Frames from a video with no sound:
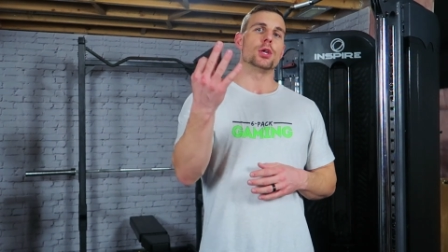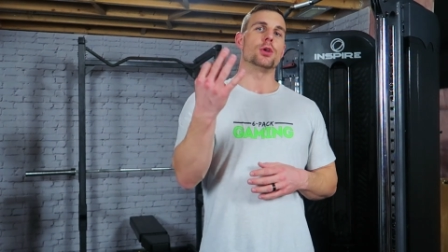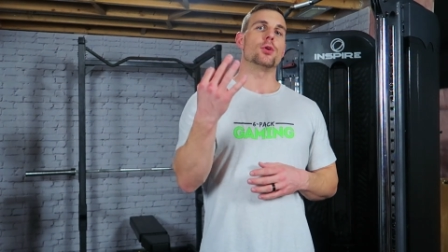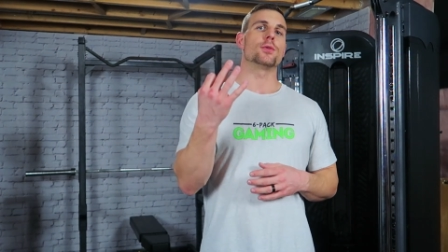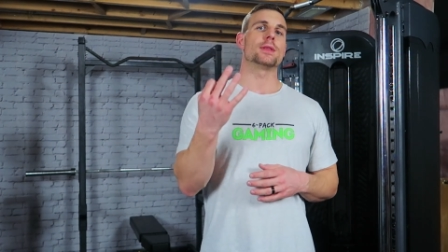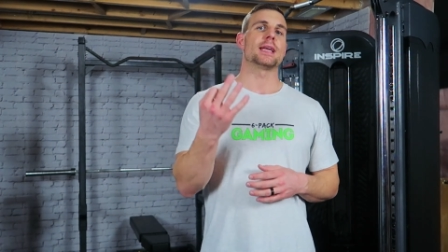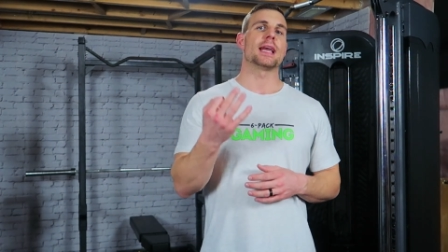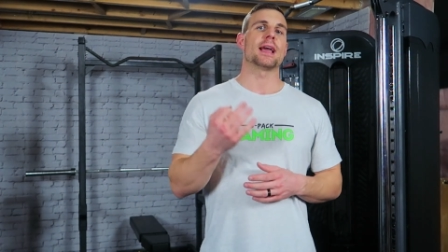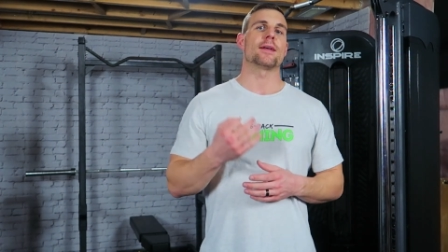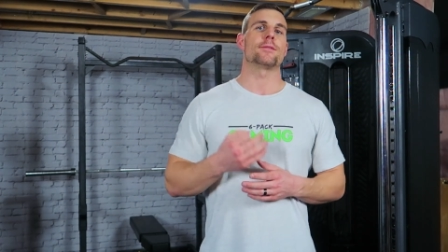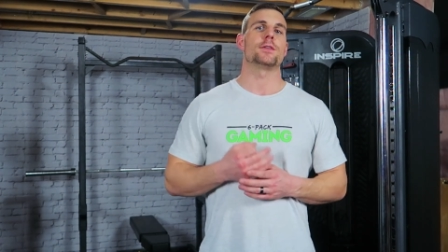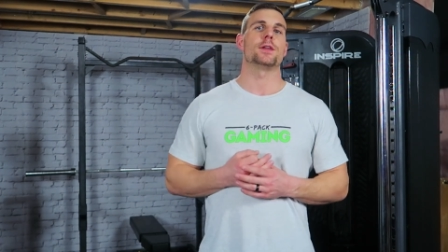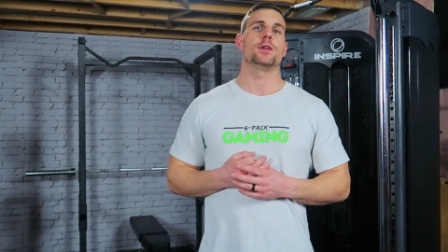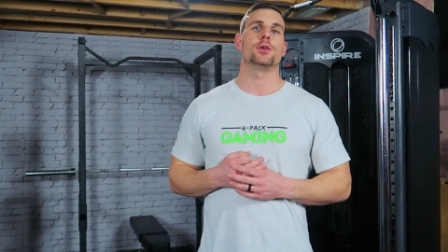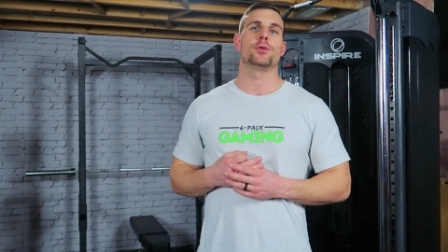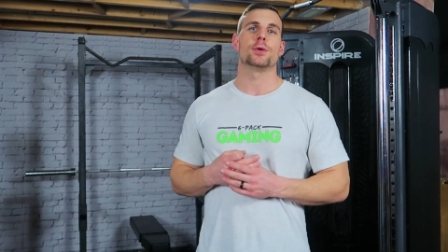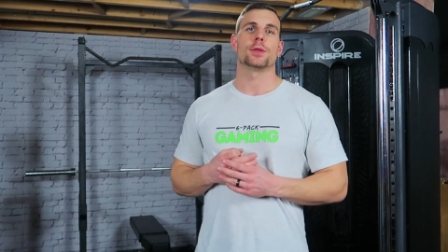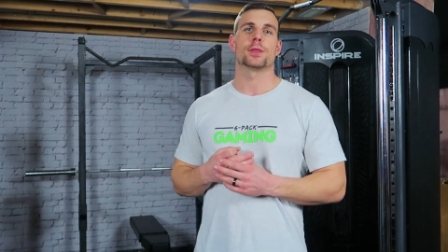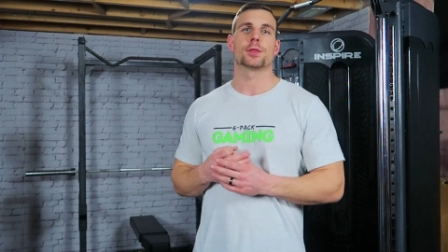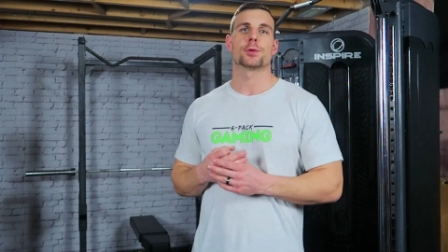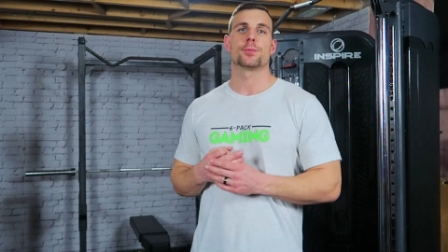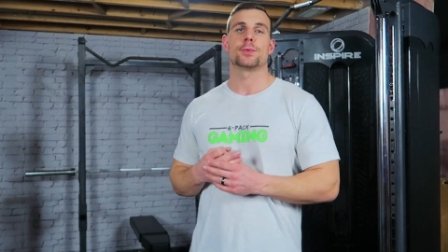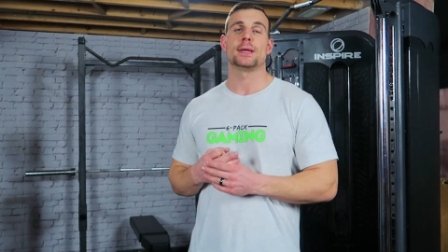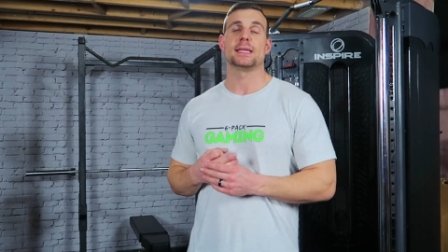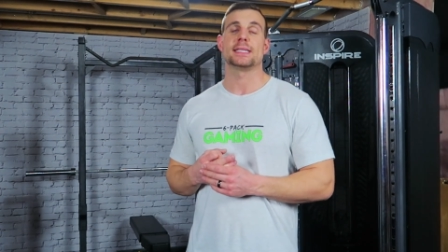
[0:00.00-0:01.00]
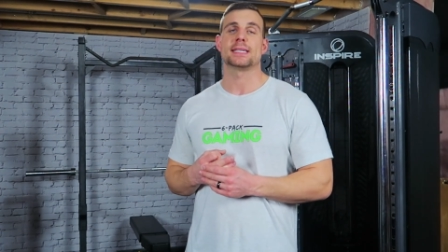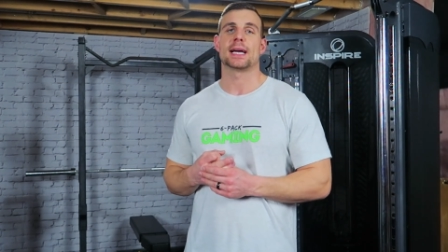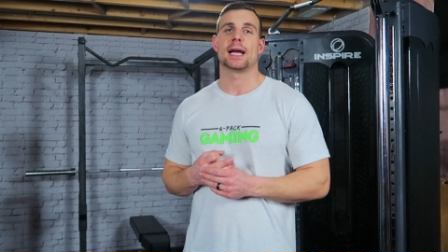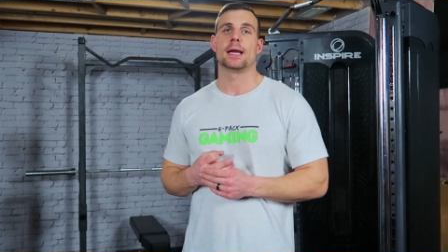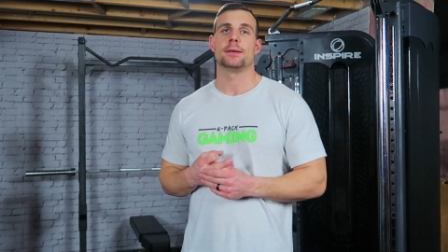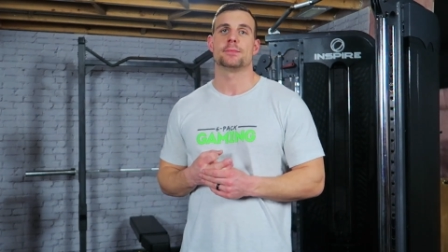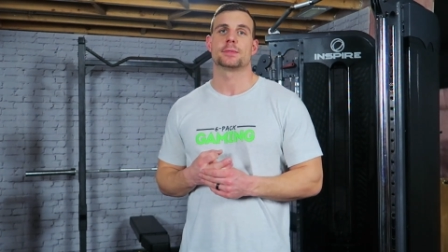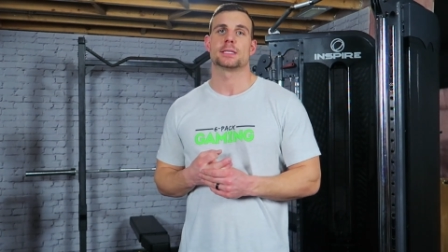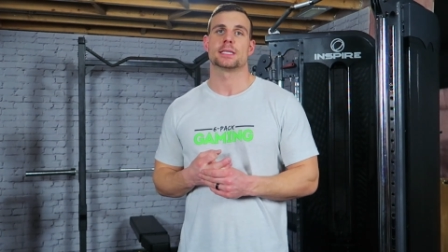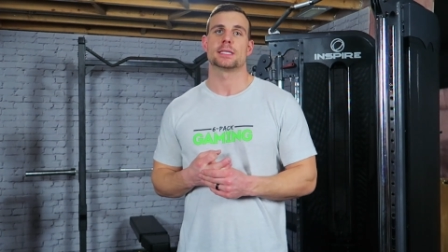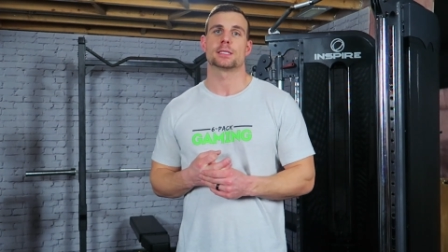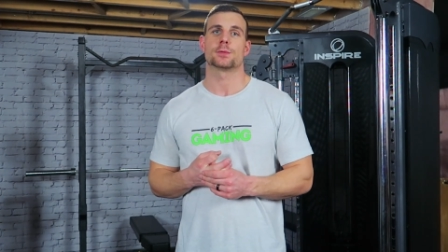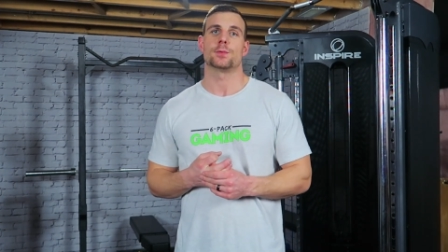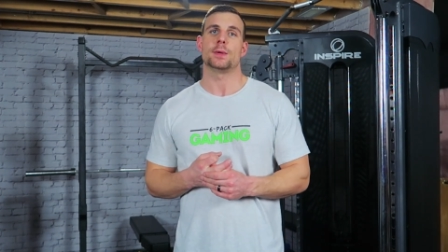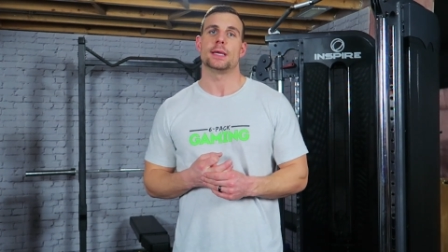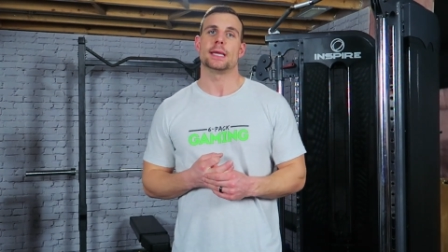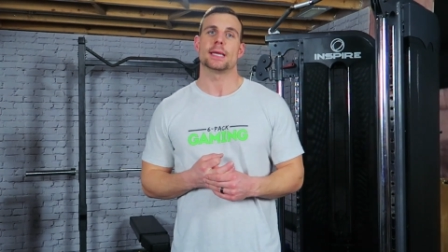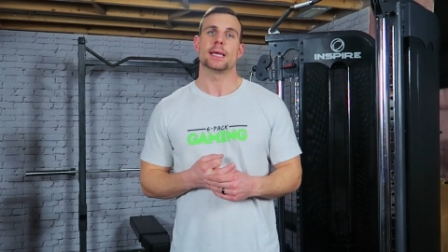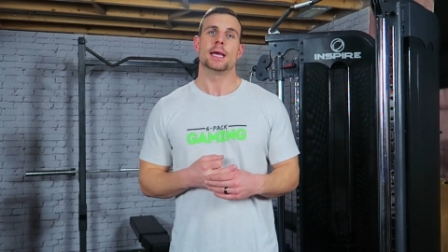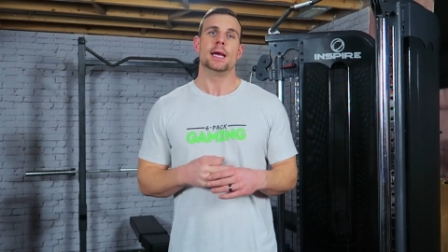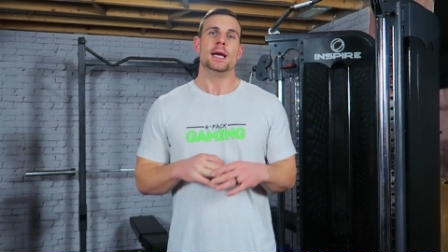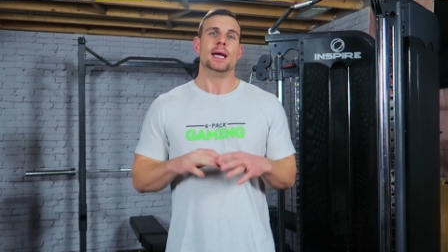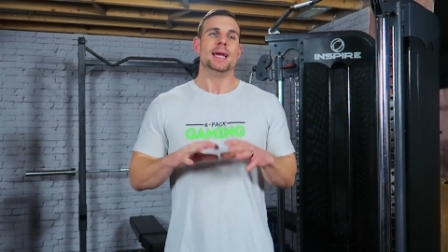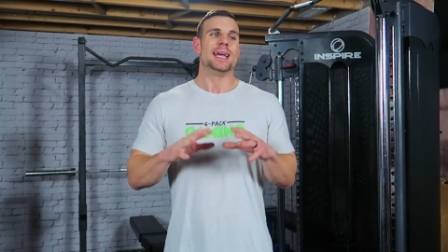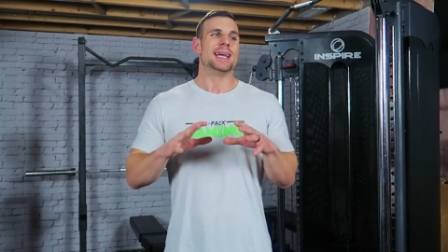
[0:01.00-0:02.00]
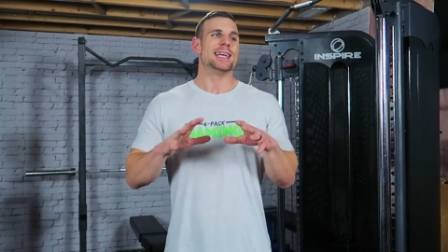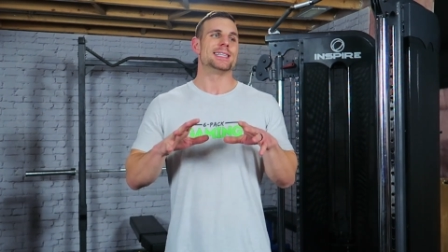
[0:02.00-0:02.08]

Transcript: you only have to do it 3 times this week.